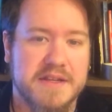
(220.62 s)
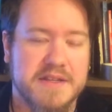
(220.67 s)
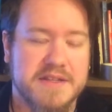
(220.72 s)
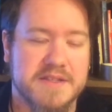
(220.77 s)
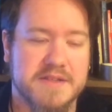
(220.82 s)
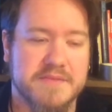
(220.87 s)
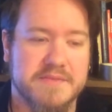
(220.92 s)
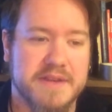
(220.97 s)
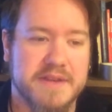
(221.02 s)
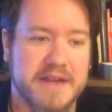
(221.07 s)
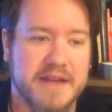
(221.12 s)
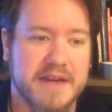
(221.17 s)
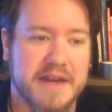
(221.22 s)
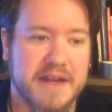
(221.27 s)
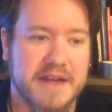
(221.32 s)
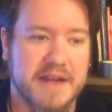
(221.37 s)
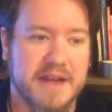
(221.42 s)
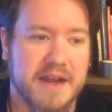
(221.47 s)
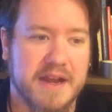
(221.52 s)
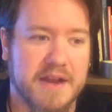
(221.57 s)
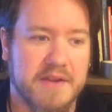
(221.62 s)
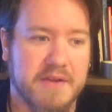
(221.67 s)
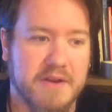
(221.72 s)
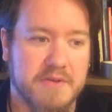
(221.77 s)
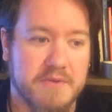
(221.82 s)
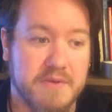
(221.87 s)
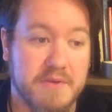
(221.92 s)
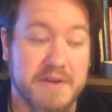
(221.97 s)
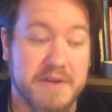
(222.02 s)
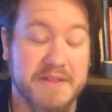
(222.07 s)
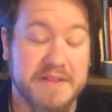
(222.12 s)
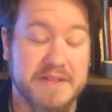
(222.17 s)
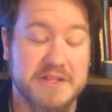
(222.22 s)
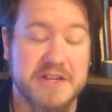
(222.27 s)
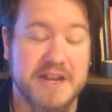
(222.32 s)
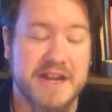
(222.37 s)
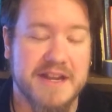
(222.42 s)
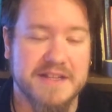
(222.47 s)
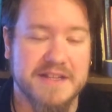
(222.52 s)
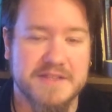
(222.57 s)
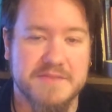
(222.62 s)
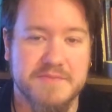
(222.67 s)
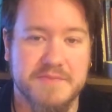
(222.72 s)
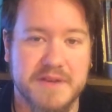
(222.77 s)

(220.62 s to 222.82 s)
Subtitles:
someday, and I won't get the chance,